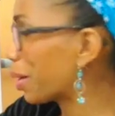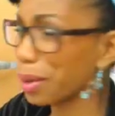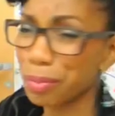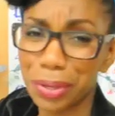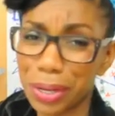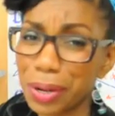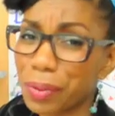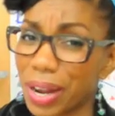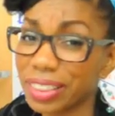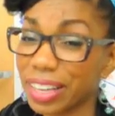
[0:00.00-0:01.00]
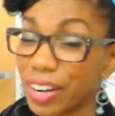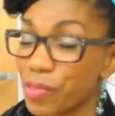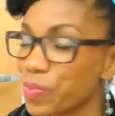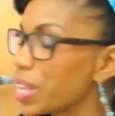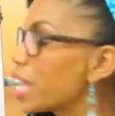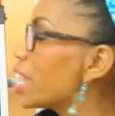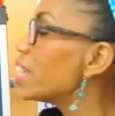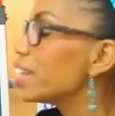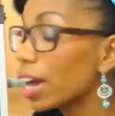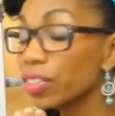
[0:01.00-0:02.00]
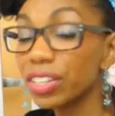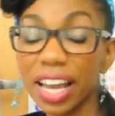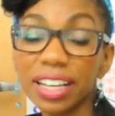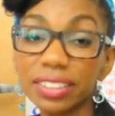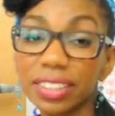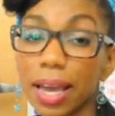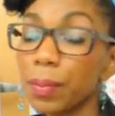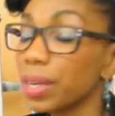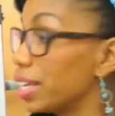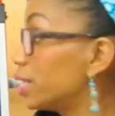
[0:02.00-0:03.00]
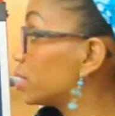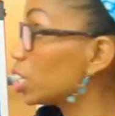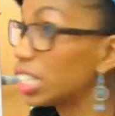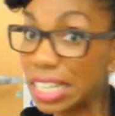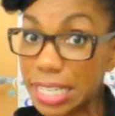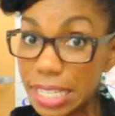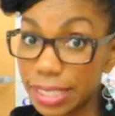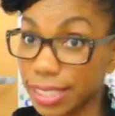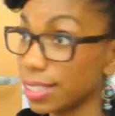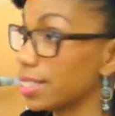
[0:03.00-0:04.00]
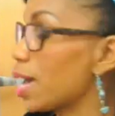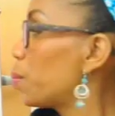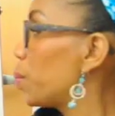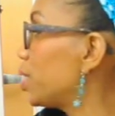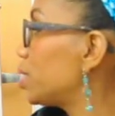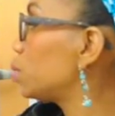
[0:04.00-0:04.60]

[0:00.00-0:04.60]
and I'm putting it right there. Now, the next step is an easy step. It's